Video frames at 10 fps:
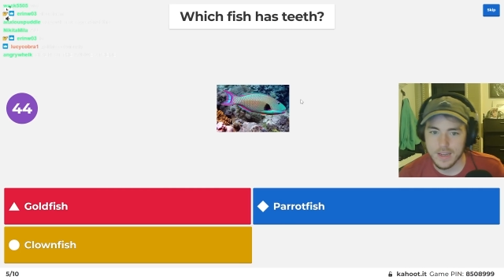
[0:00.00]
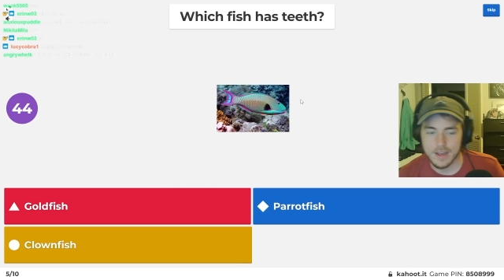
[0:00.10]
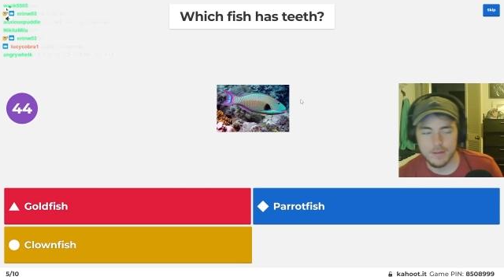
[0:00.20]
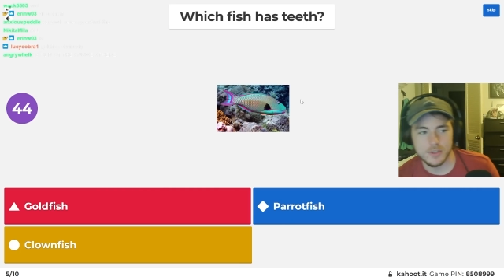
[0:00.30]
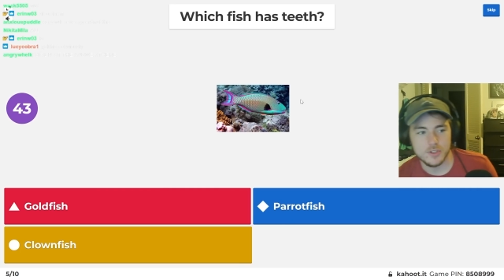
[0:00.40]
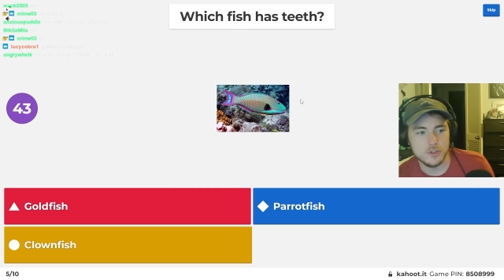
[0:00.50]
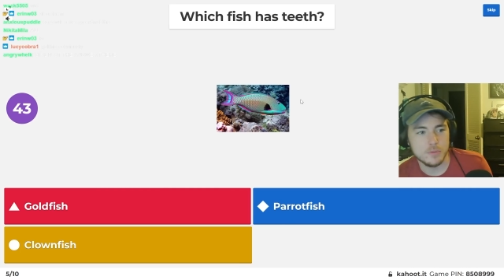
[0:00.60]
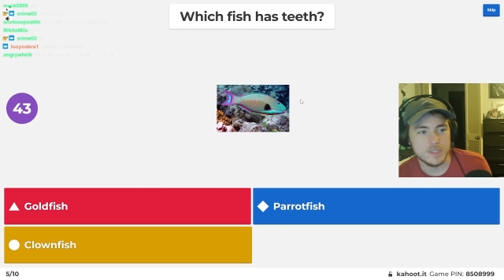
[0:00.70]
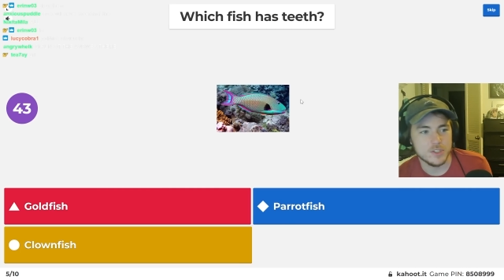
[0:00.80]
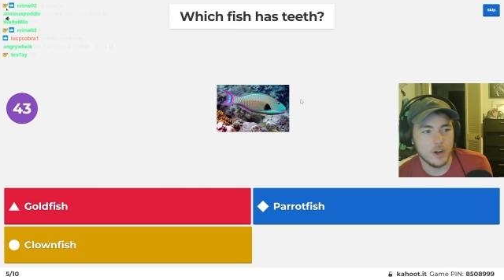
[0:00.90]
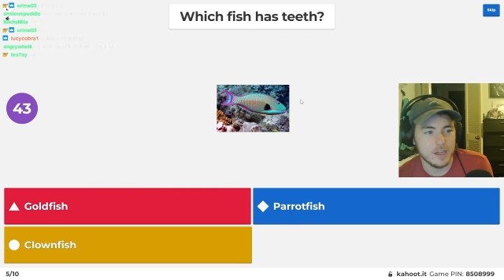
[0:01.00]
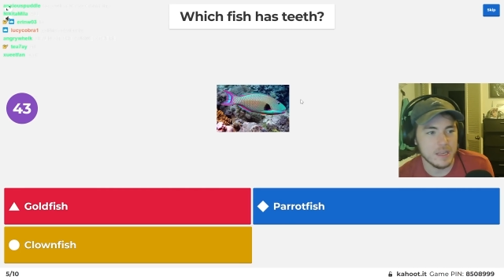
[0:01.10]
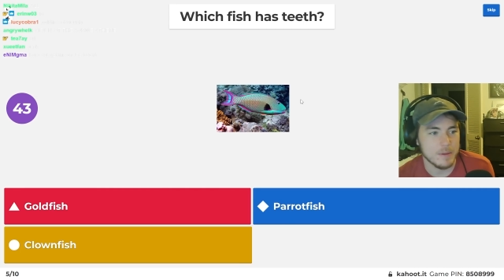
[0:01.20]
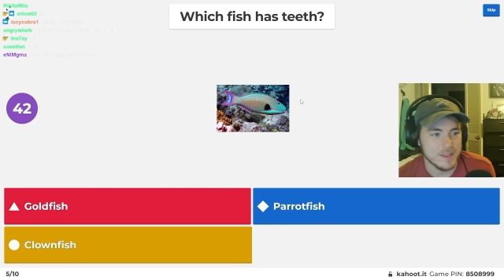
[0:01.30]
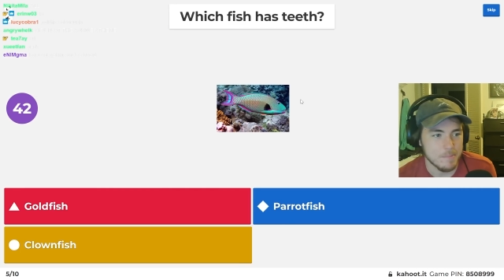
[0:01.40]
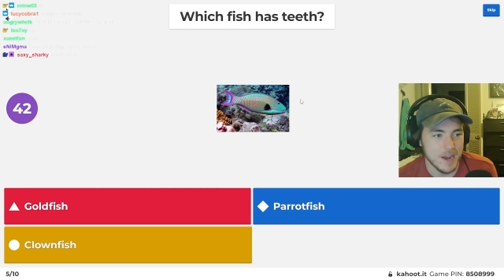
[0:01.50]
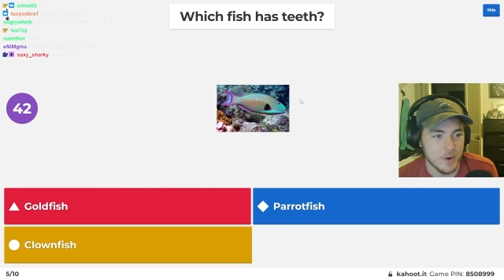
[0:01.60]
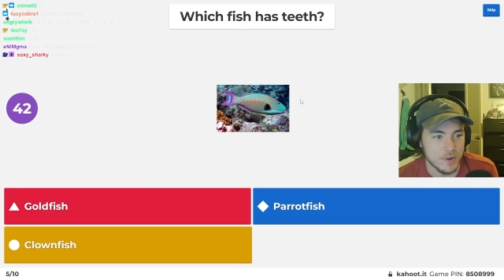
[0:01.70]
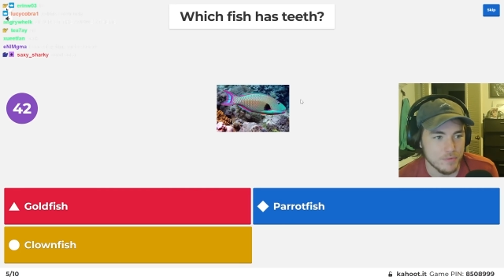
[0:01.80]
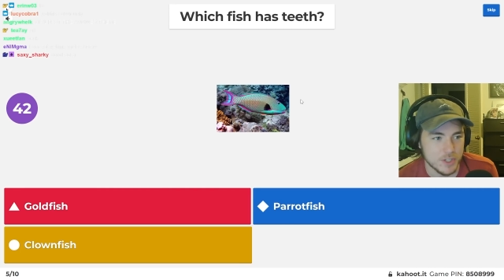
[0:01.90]
I assume it's talking about the
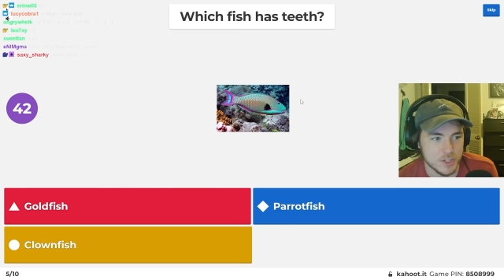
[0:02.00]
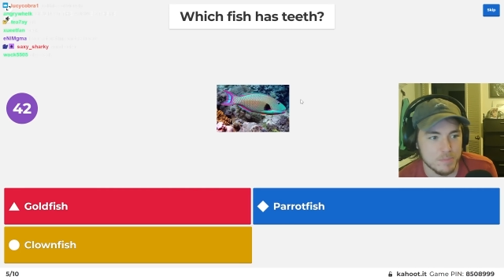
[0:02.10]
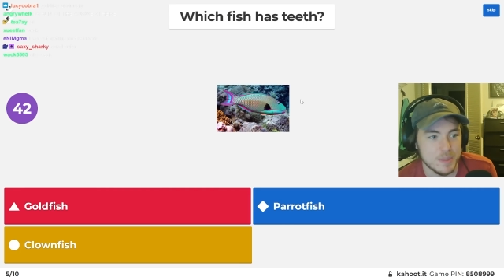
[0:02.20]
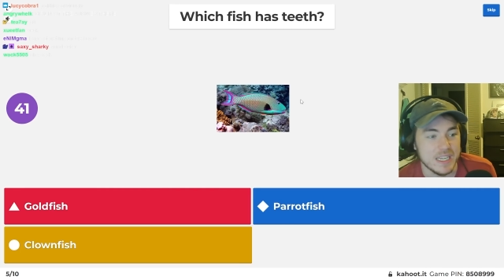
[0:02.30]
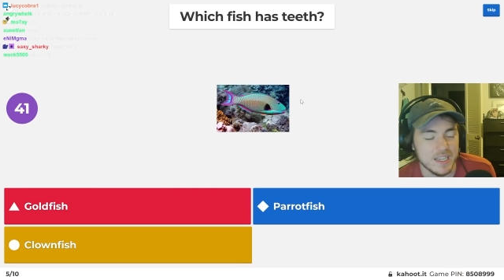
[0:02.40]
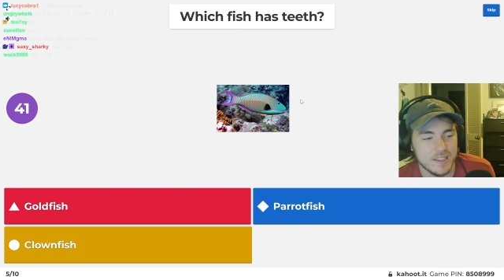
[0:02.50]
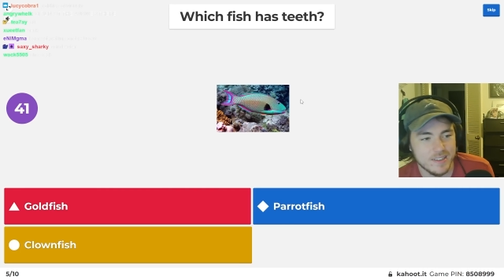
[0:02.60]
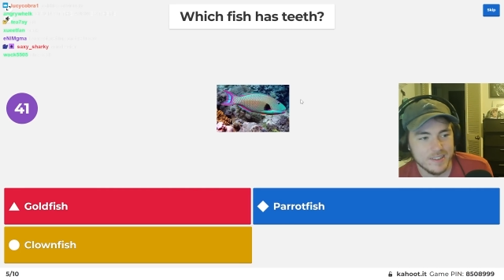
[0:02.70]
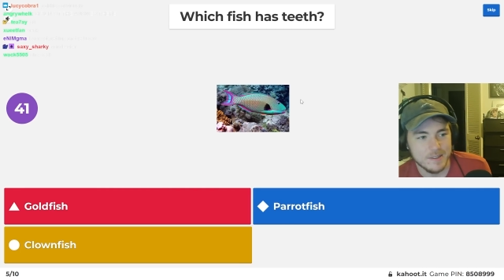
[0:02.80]
parrotfish beak,